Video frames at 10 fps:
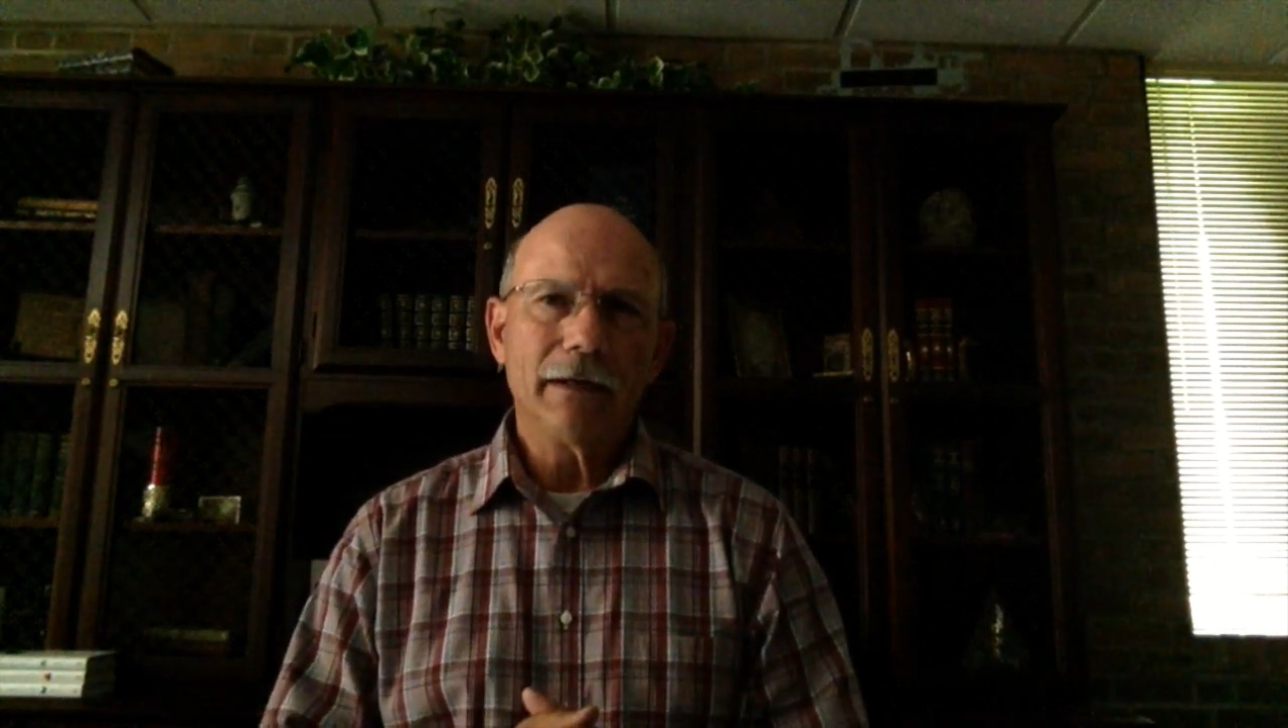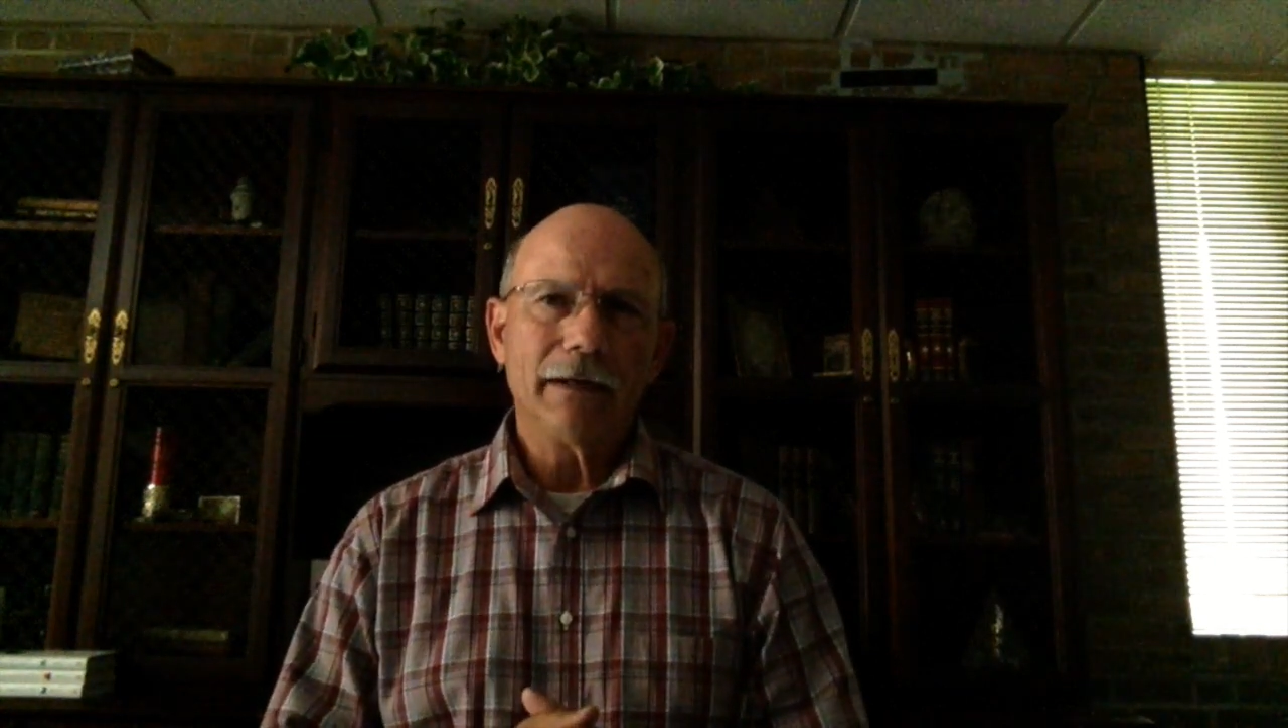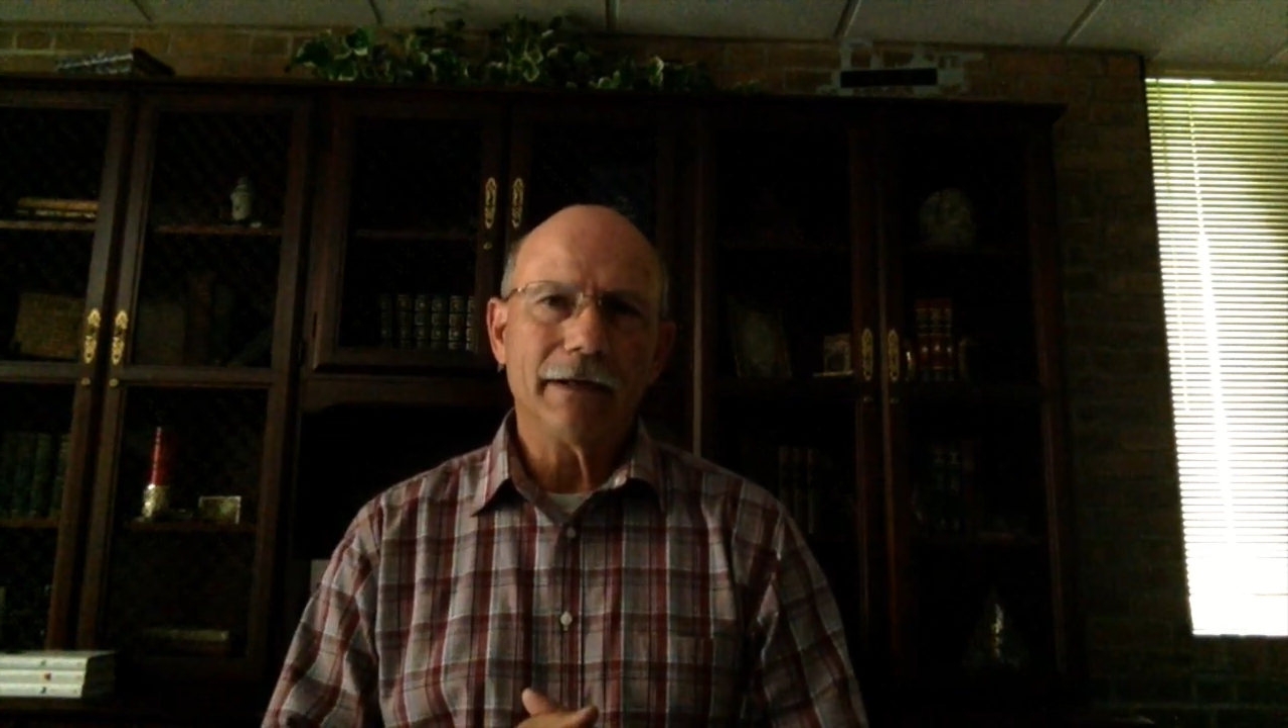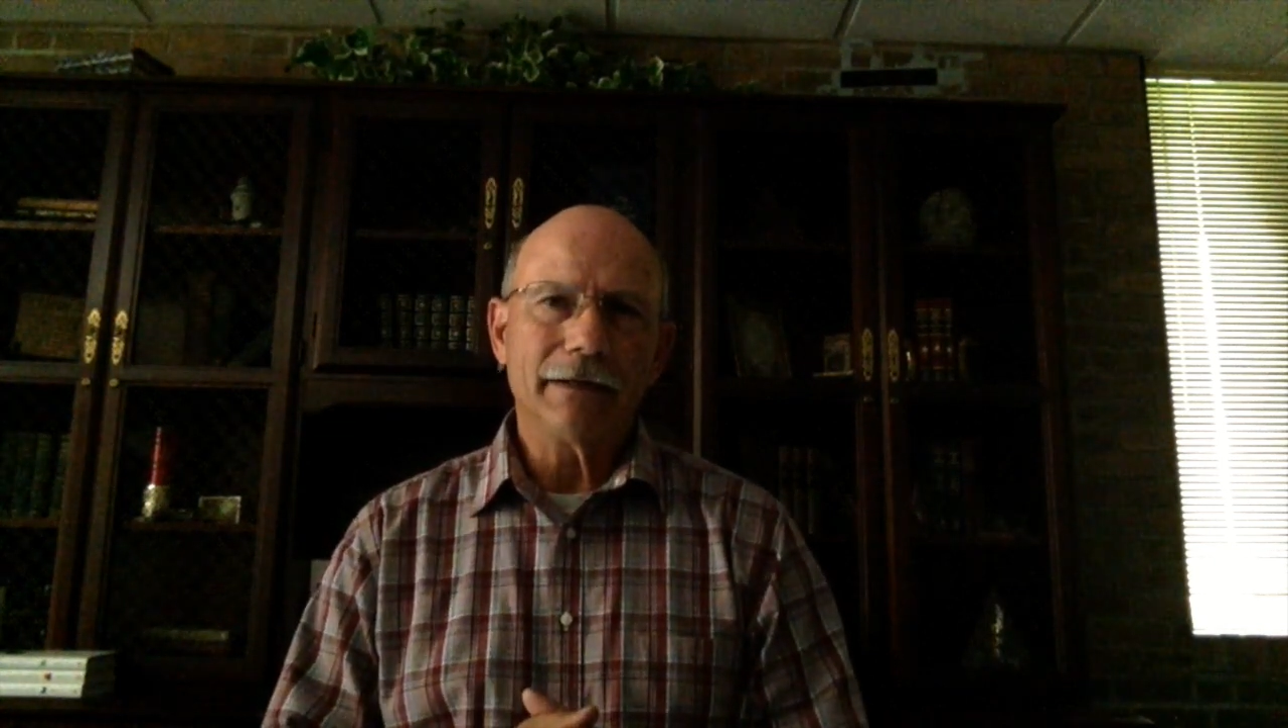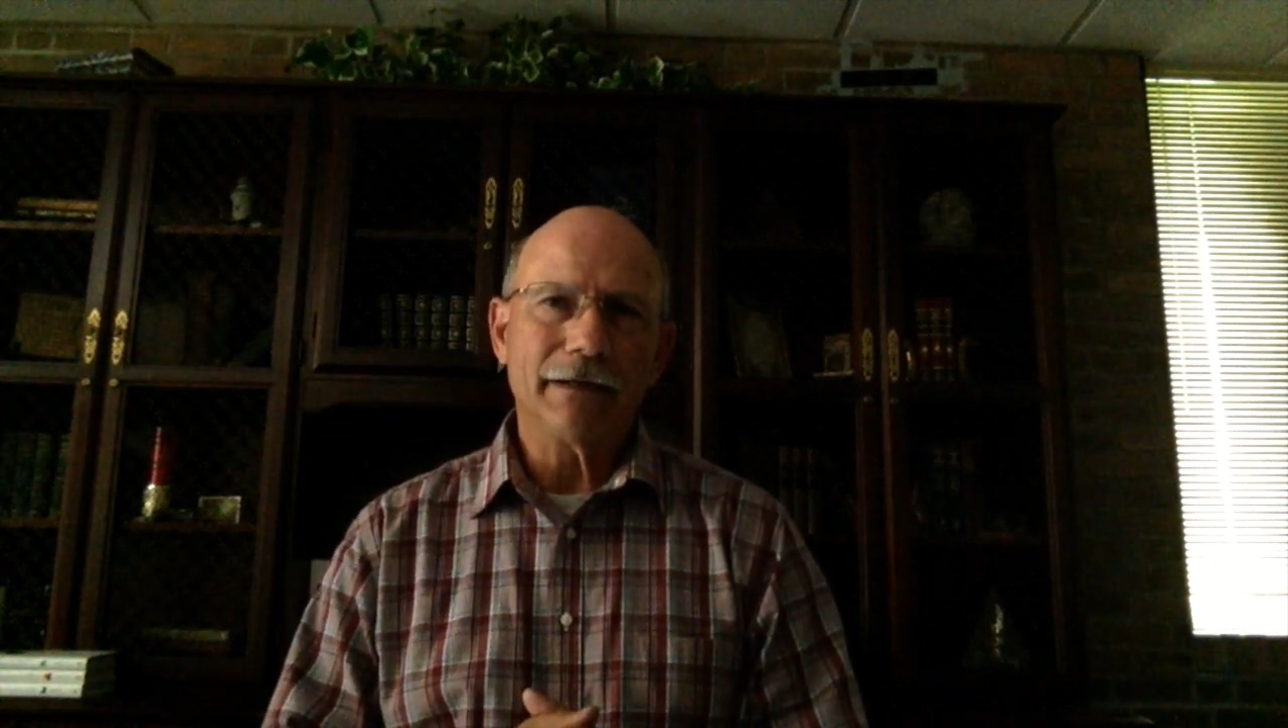
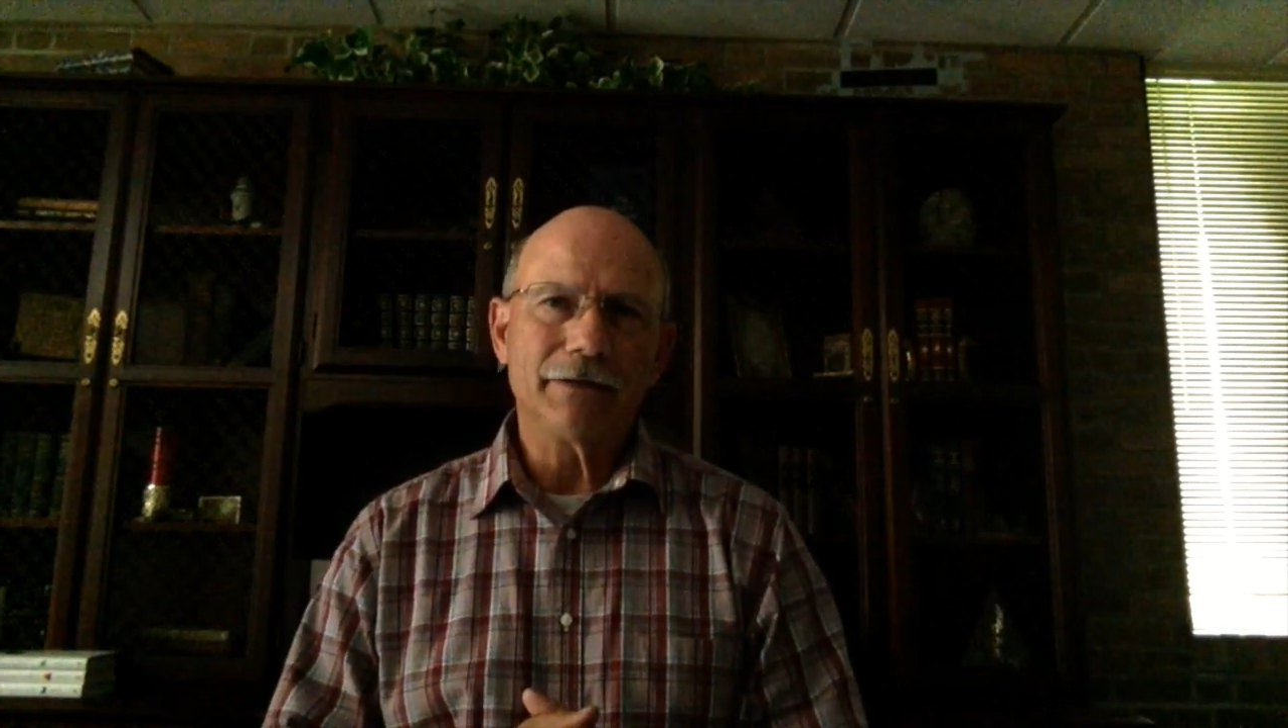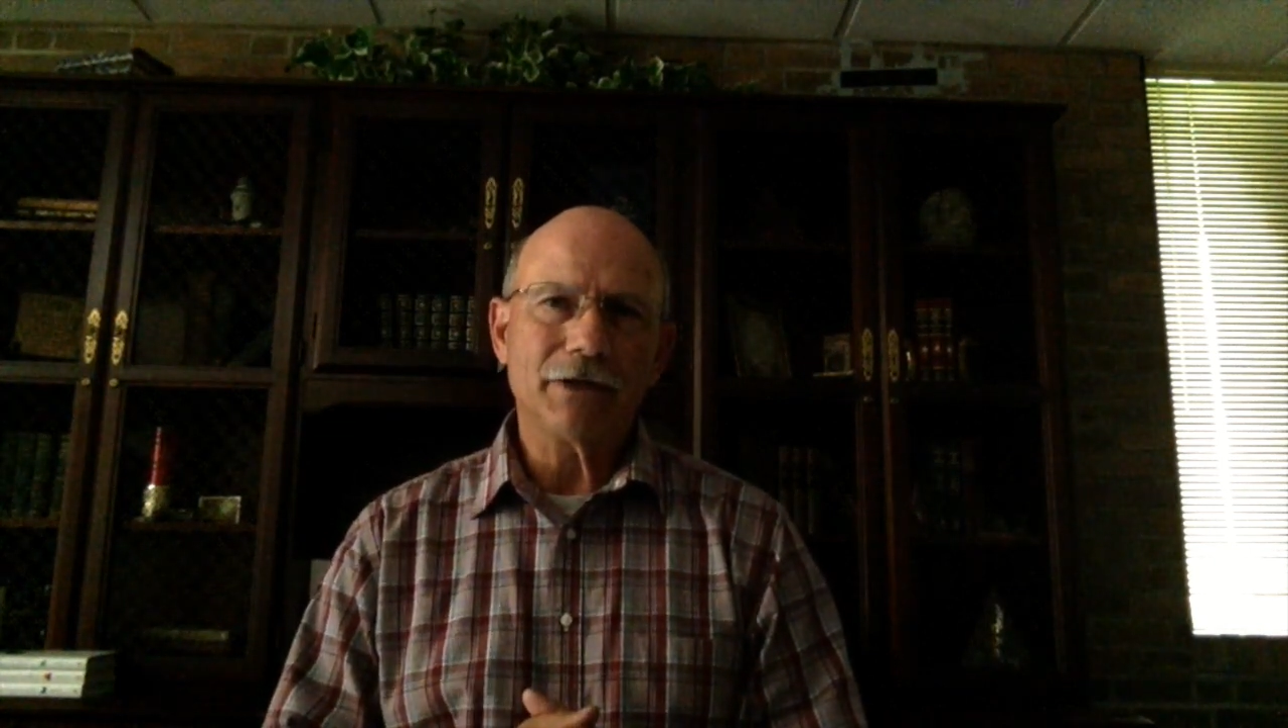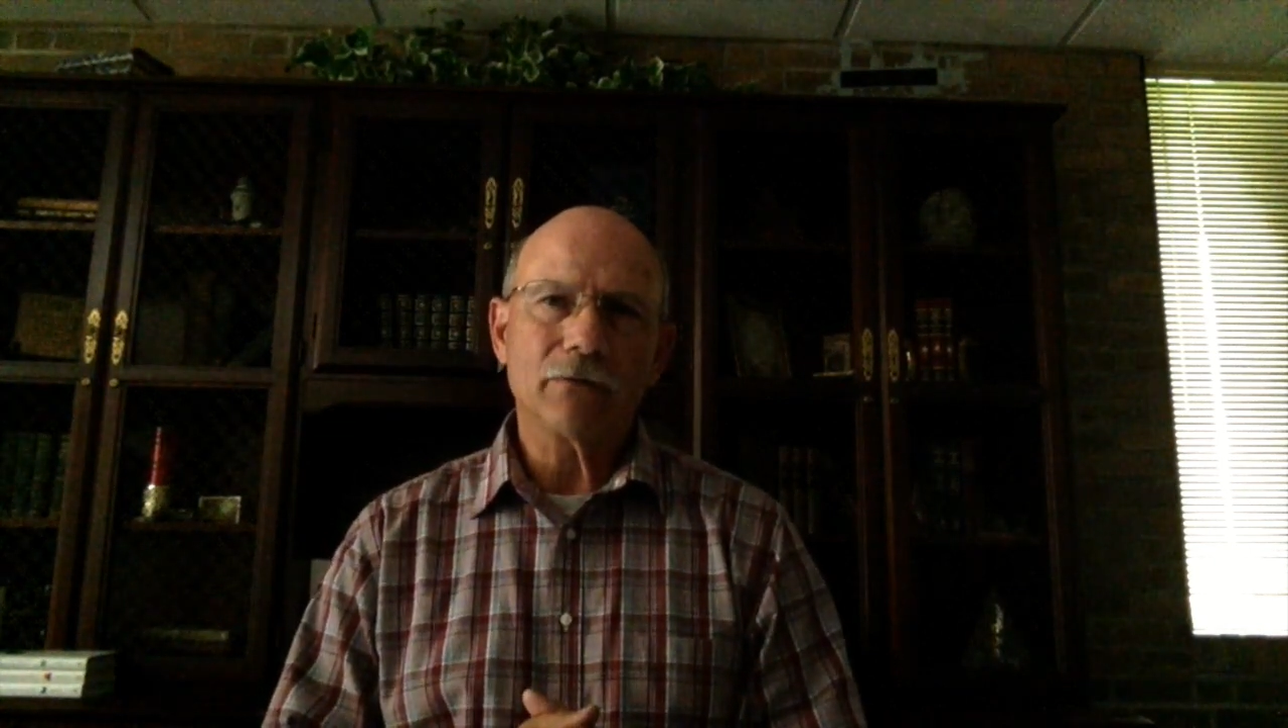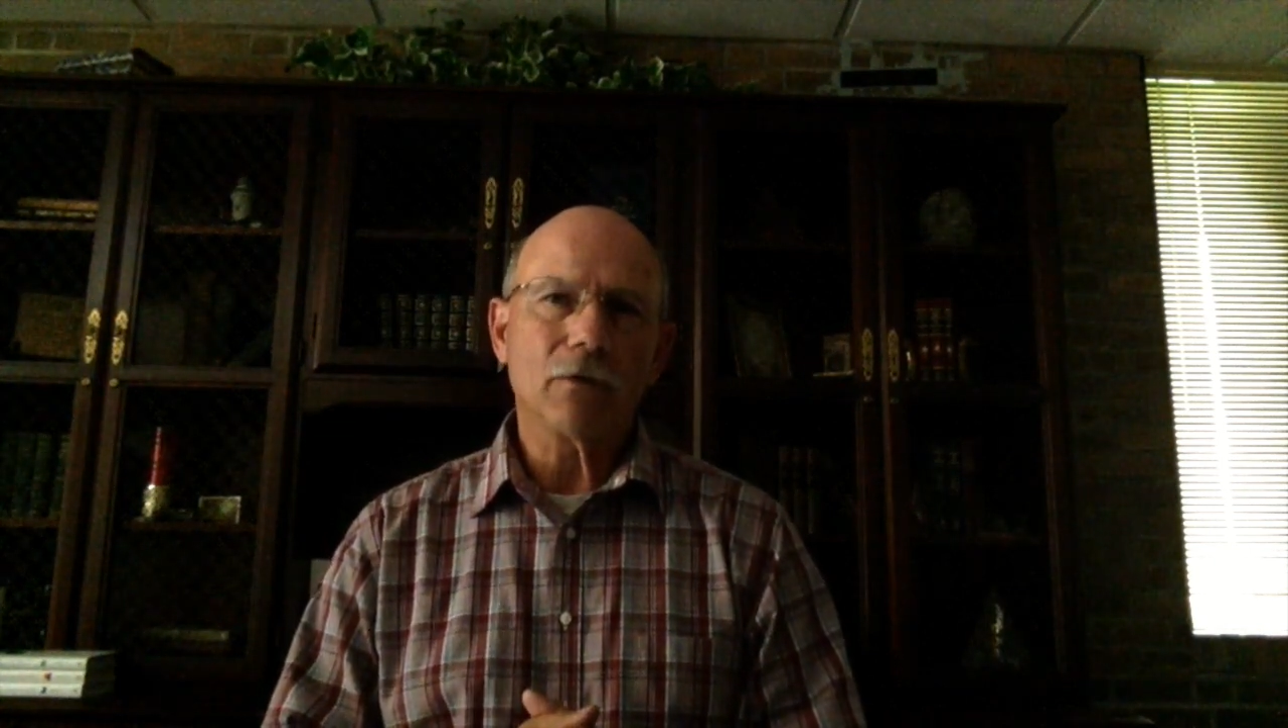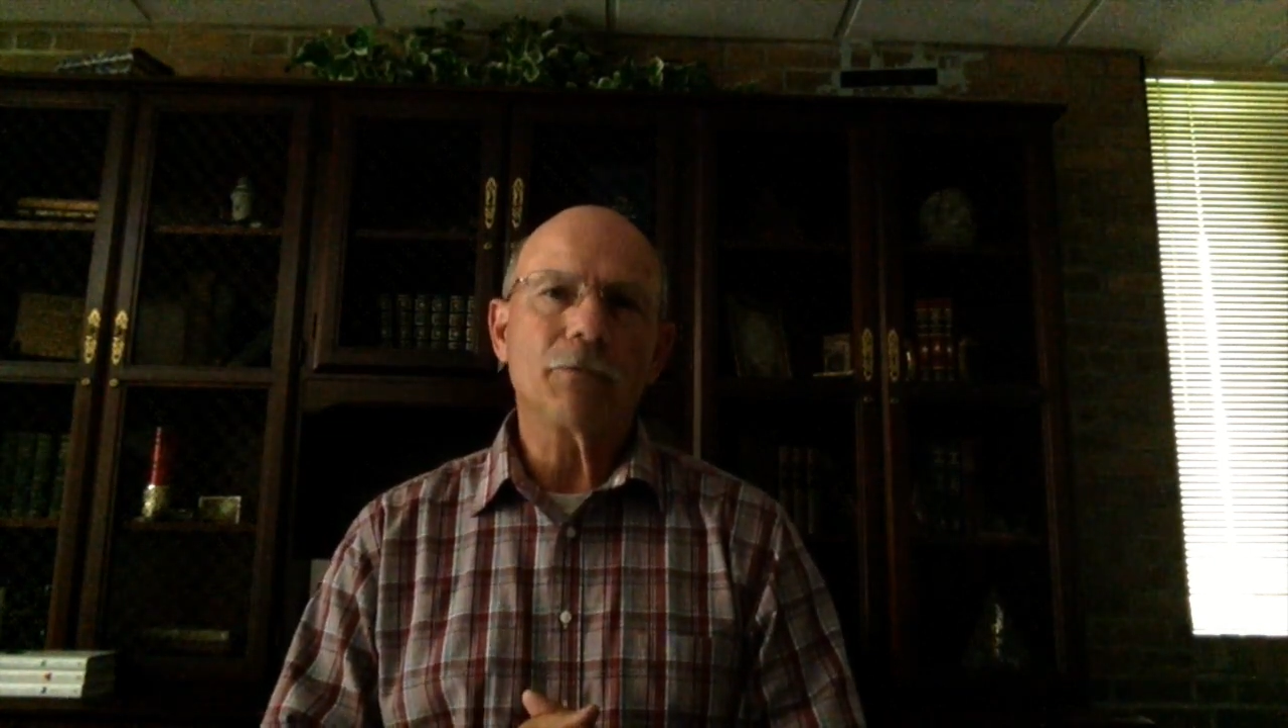a
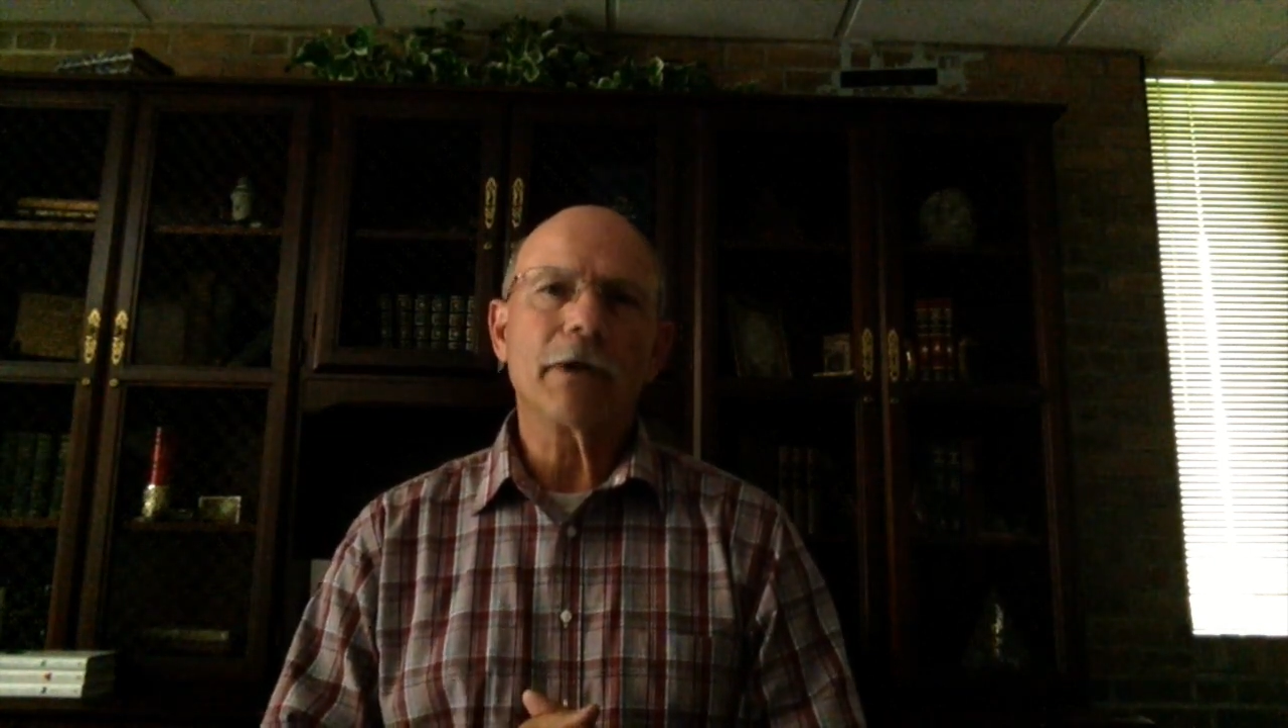general